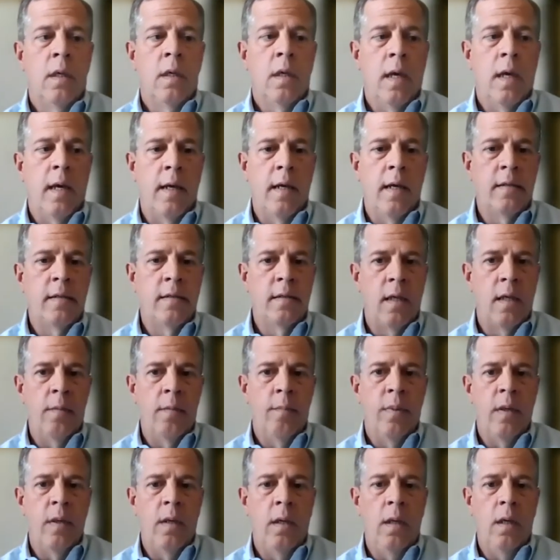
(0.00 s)
at
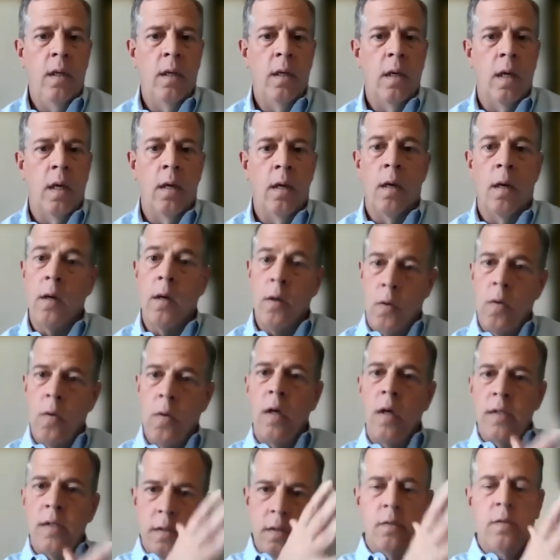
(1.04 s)
SAP and
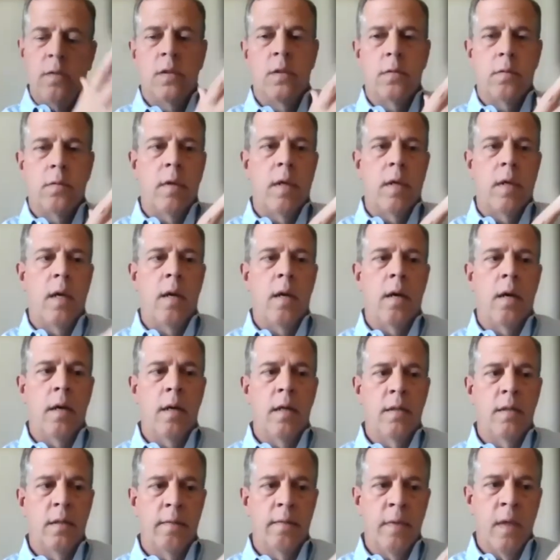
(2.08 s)
across those three
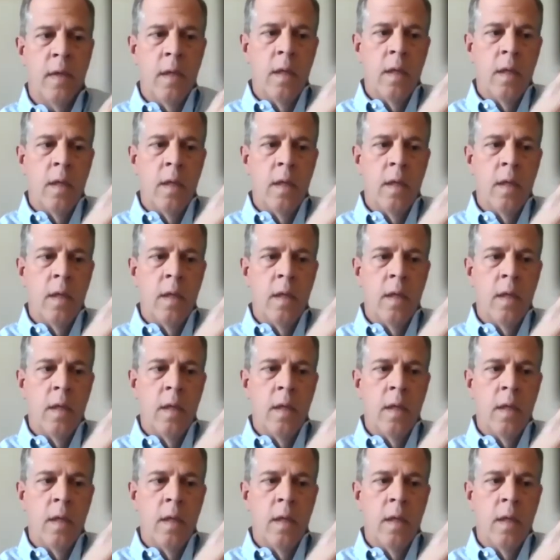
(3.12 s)
areas of